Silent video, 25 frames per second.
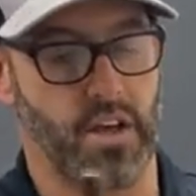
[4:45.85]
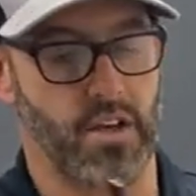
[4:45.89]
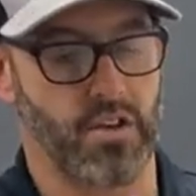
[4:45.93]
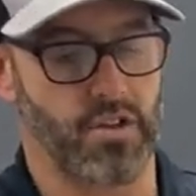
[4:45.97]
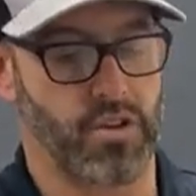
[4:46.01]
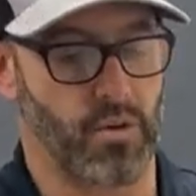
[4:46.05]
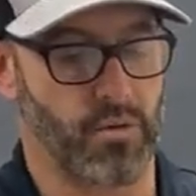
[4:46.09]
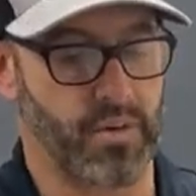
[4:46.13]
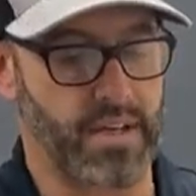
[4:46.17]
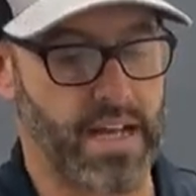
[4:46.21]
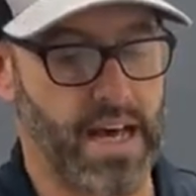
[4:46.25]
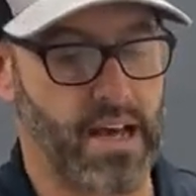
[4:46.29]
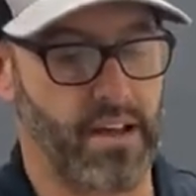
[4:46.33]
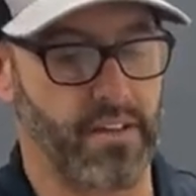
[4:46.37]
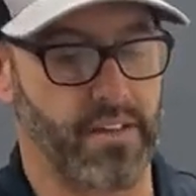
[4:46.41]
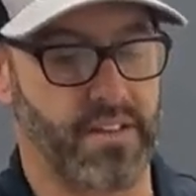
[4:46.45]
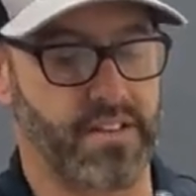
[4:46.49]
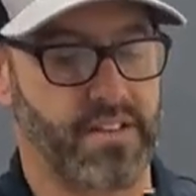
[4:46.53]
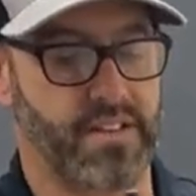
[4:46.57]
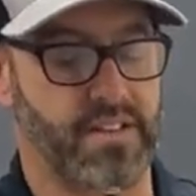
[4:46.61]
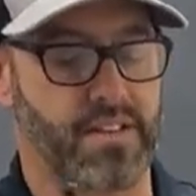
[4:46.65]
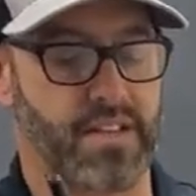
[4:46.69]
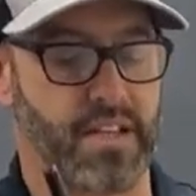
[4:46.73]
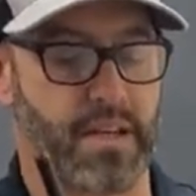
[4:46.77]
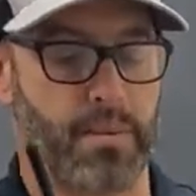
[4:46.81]
So now
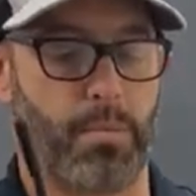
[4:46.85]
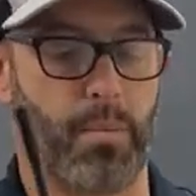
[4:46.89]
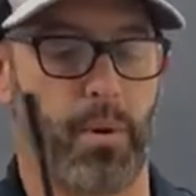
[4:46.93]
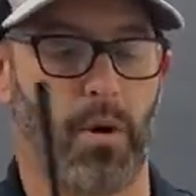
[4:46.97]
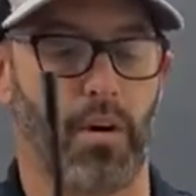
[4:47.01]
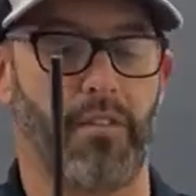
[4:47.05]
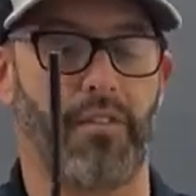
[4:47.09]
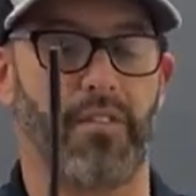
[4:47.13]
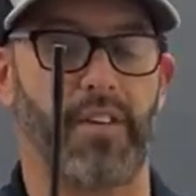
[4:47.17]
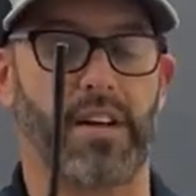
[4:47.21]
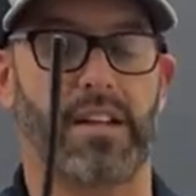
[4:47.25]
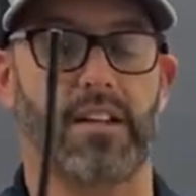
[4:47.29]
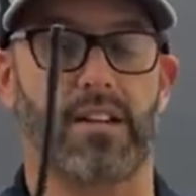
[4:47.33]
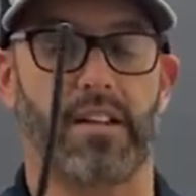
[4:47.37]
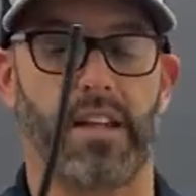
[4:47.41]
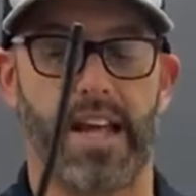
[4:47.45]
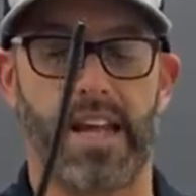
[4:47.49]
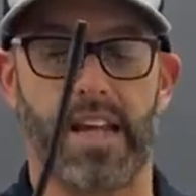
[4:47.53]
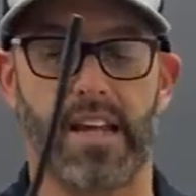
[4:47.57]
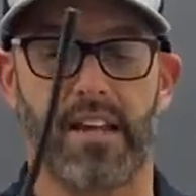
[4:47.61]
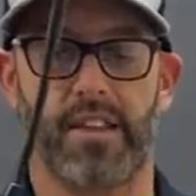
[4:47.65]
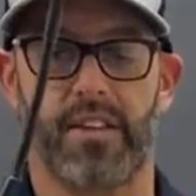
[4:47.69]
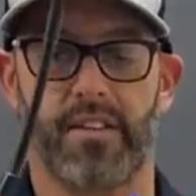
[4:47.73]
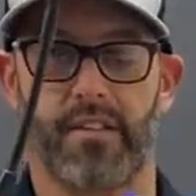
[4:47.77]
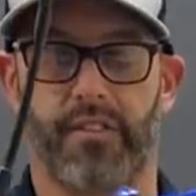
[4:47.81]
this is the perfect
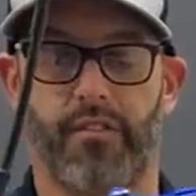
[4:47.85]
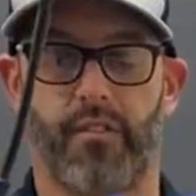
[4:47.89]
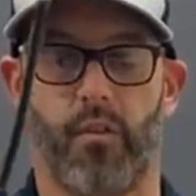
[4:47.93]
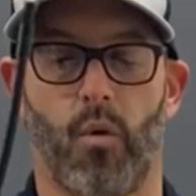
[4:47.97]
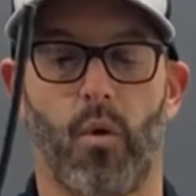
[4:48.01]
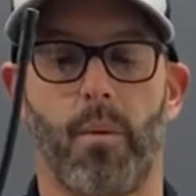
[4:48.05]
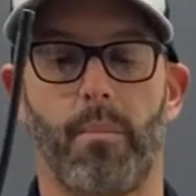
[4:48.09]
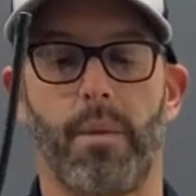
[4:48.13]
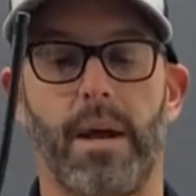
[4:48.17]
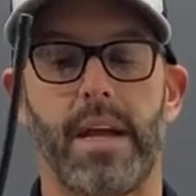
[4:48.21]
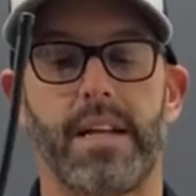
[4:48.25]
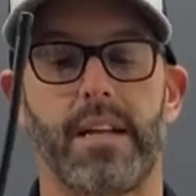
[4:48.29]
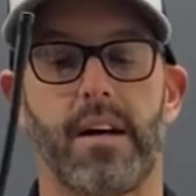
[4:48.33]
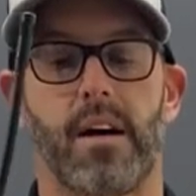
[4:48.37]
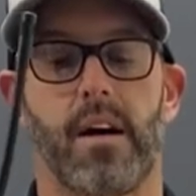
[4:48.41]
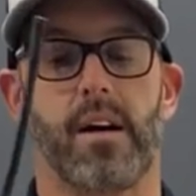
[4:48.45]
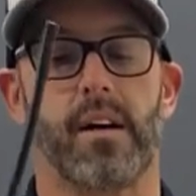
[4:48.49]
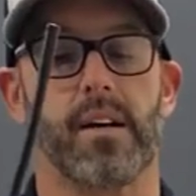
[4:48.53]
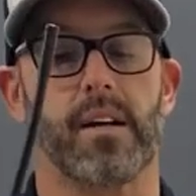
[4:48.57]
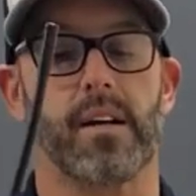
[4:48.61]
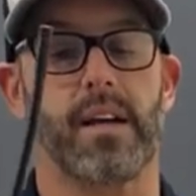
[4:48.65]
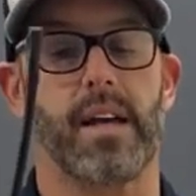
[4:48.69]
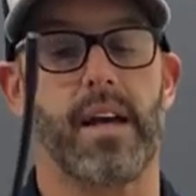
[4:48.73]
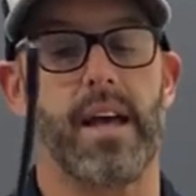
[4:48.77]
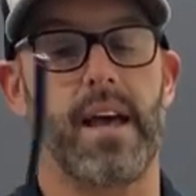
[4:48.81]
length for my
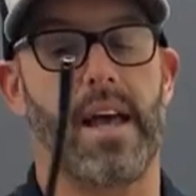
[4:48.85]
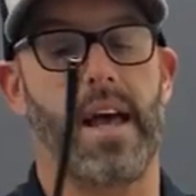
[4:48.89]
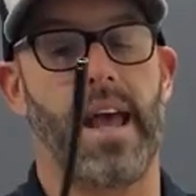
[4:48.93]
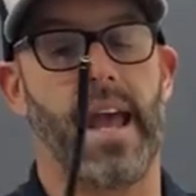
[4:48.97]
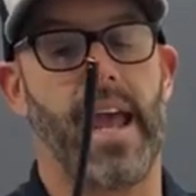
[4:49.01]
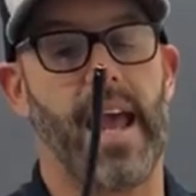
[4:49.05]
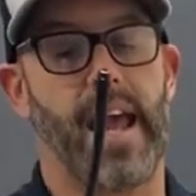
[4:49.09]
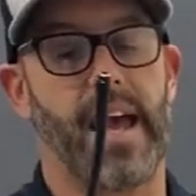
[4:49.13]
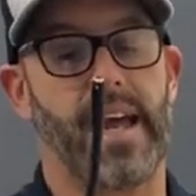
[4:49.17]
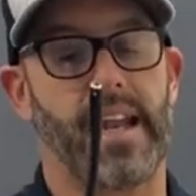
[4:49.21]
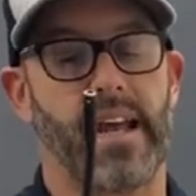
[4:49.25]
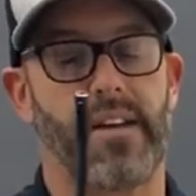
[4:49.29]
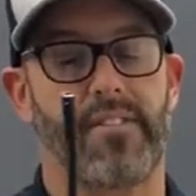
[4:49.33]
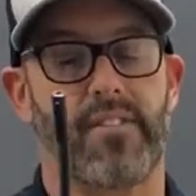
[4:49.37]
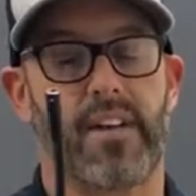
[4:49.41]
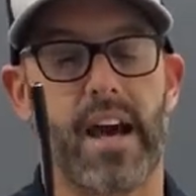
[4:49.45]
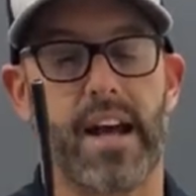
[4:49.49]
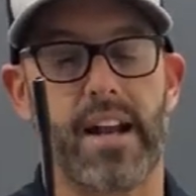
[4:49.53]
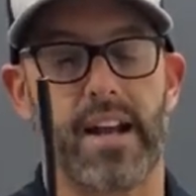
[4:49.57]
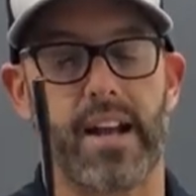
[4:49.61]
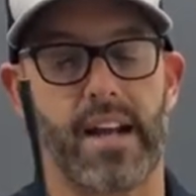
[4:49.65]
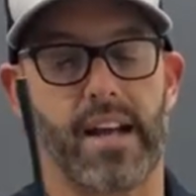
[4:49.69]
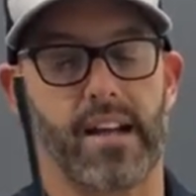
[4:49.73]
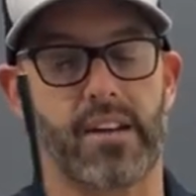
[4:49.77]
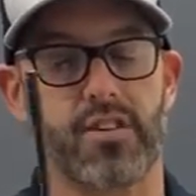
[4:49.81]
dog, and I've
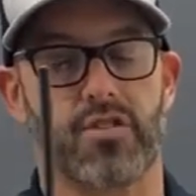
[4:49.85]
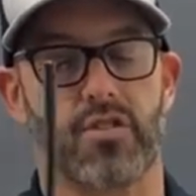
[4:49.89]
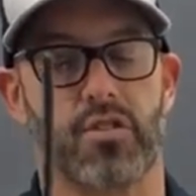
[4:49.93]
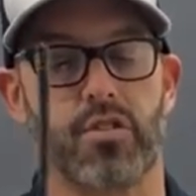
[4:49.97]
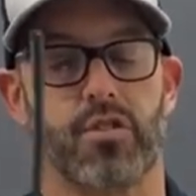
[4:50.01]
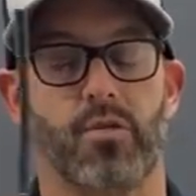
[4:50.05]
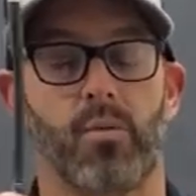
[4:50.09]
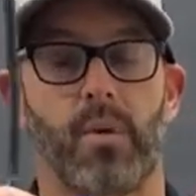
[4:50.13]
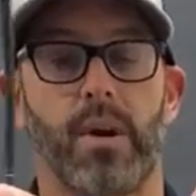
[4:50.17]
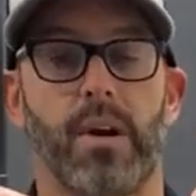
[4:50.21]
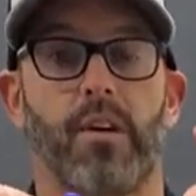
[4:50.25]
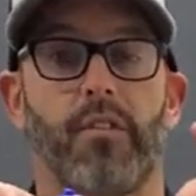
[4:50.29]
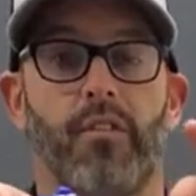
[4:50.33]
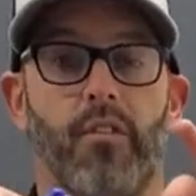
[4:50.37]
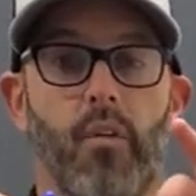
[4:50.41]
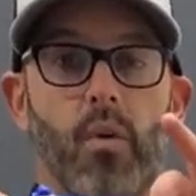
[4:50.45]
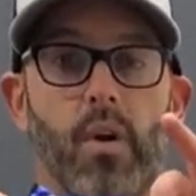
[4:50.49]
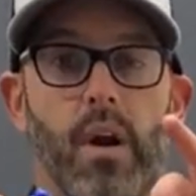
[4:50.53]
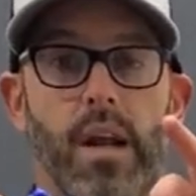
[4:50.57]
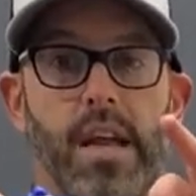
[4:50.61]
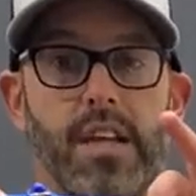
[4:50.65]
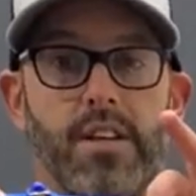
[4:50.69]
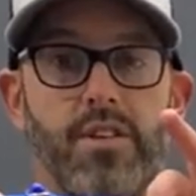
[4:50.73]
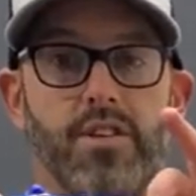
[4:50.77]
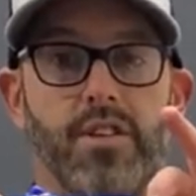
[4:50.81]
got an extra 3 or
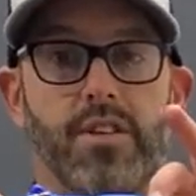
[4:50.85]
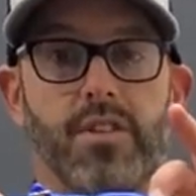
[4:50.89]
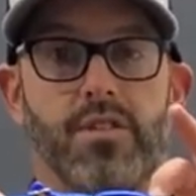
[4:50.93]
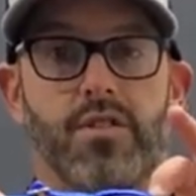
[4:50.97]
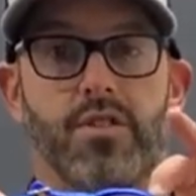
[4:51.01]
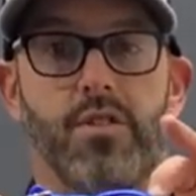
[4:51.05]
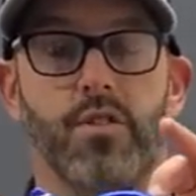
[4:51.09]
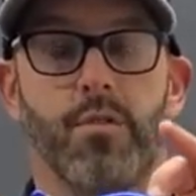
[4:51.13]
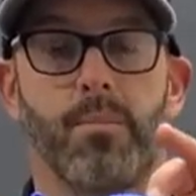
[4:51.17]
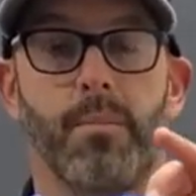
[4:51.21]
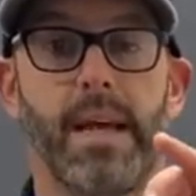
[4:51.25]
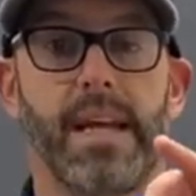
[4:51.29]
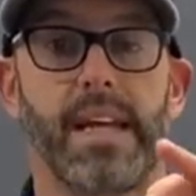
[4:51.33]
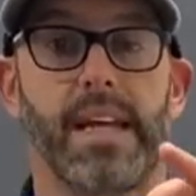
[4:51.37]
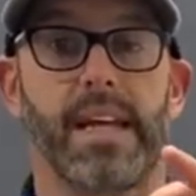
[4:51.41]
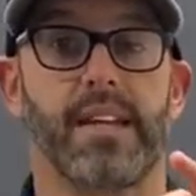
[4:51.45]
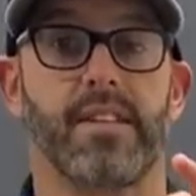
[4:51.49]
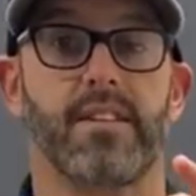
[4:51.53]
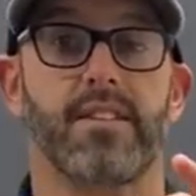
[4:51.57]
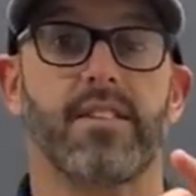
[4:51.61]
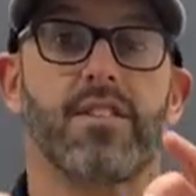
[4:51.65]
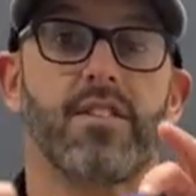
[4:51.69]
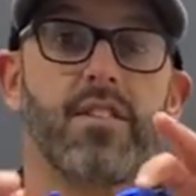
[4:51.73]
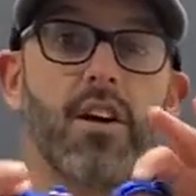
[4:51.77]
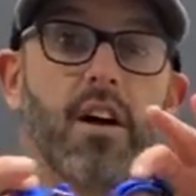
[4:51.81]
4 inches to make
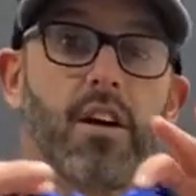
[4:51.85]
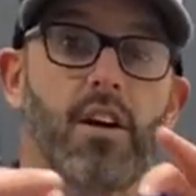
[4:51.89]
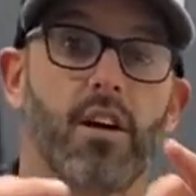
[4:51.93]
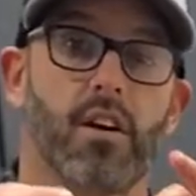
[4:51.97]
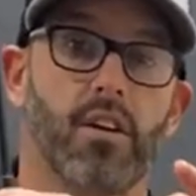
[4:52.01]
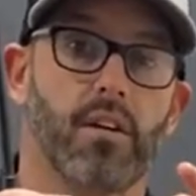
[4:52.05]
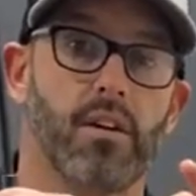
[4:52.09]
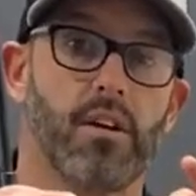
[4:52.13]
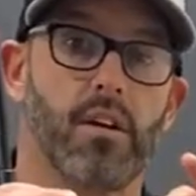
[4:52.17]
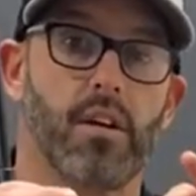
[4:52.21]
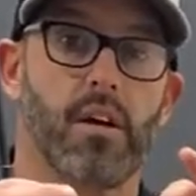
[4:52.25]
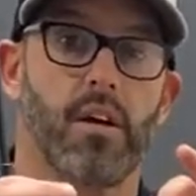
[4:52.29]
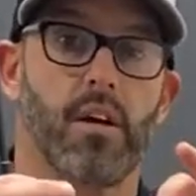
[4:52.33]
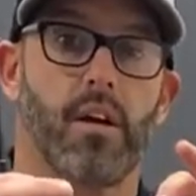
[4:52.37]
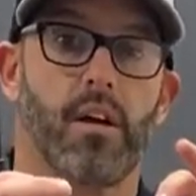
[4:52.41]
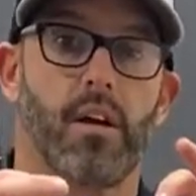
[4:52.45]
it snugger,